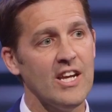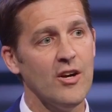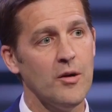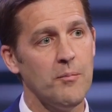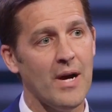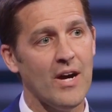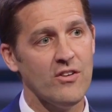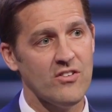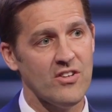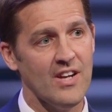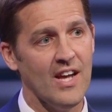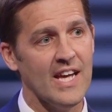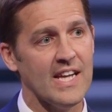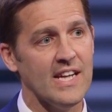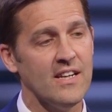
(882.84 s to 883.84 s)
to hear about
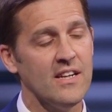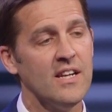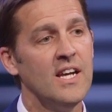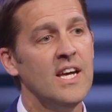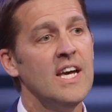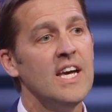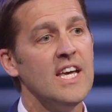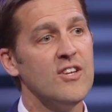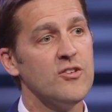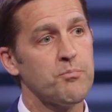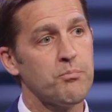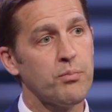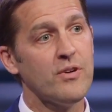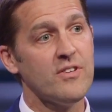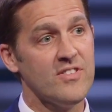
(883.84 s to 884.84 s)
tonight is
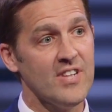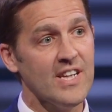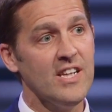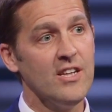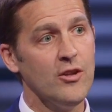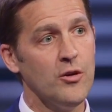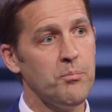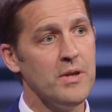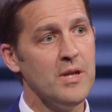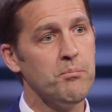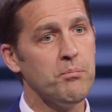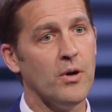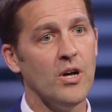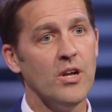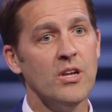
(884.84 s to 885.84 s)
particular
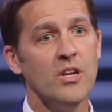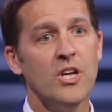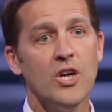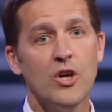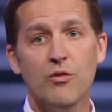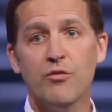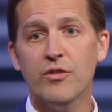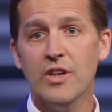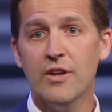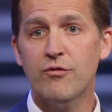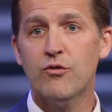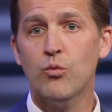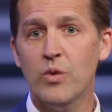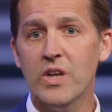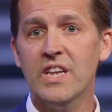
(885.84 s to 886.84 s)
people who've
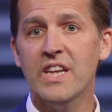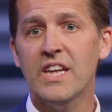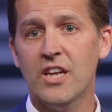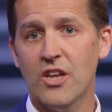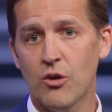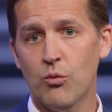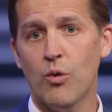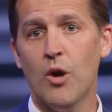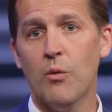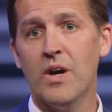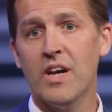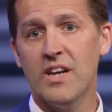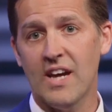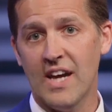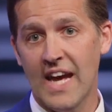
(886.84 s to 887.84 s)
lived really
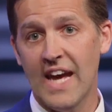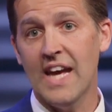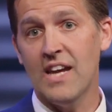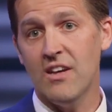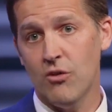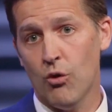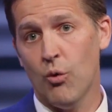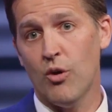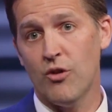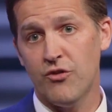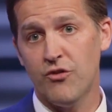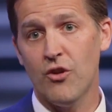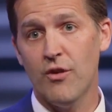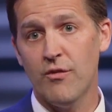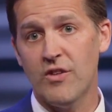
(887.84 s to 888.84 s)
heroic and or
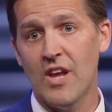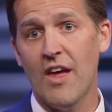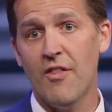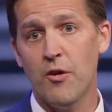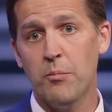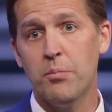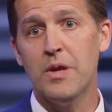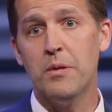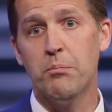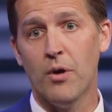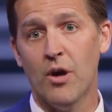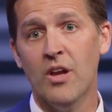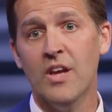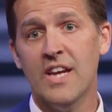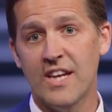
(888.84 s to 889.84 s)
served other
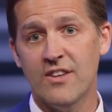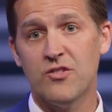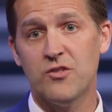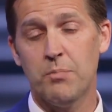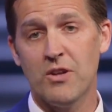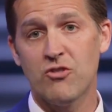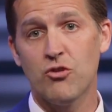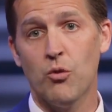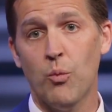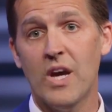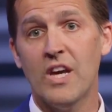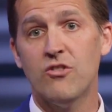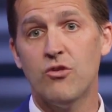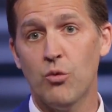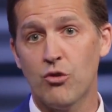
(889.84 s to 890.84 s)
people in special
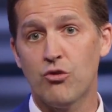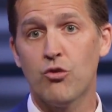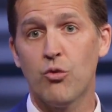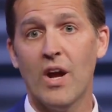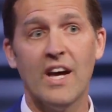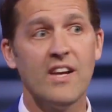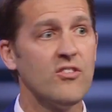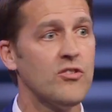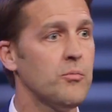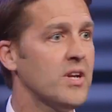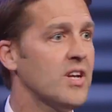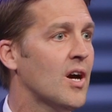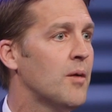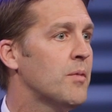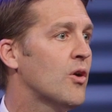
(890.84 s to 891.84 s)
ways, who are trying to
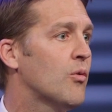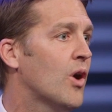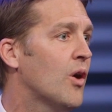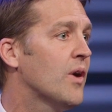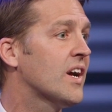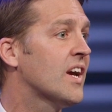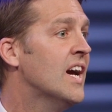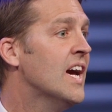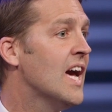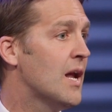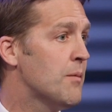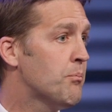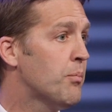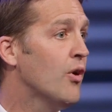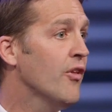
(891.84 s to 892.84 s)
become heroic
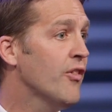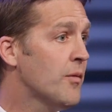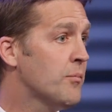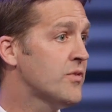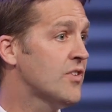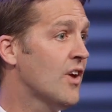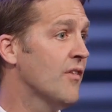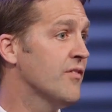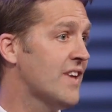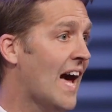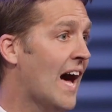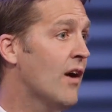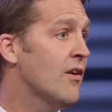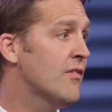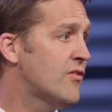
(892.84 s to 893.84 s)
and pull themselves
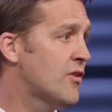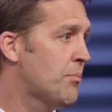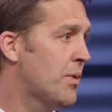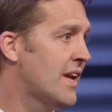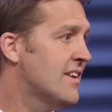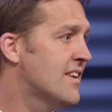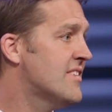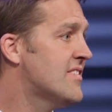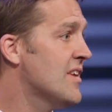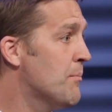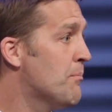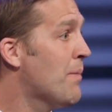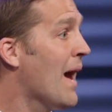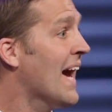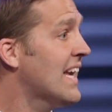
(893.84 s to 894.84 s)
out of dependency
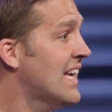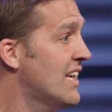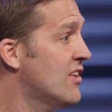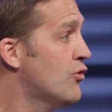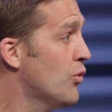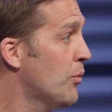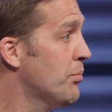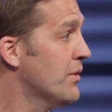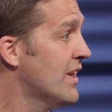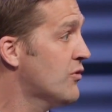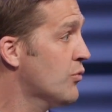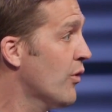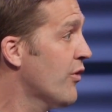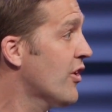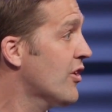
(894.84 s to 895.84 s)
back into a
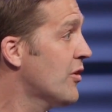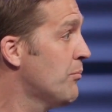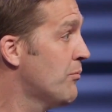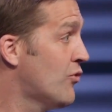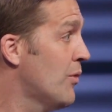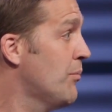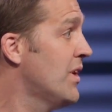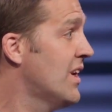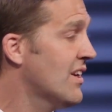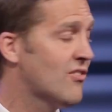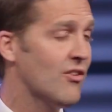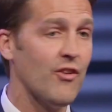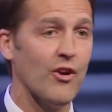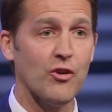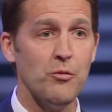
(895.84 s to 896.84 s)
place where they're contributing
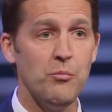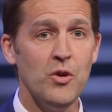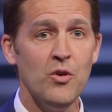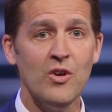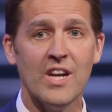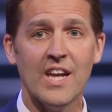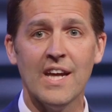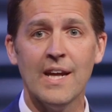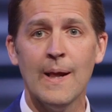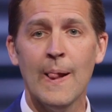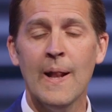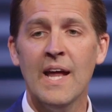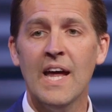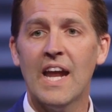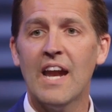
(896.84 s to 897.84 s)
to their community.
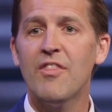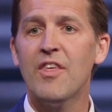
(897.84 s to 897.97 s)
And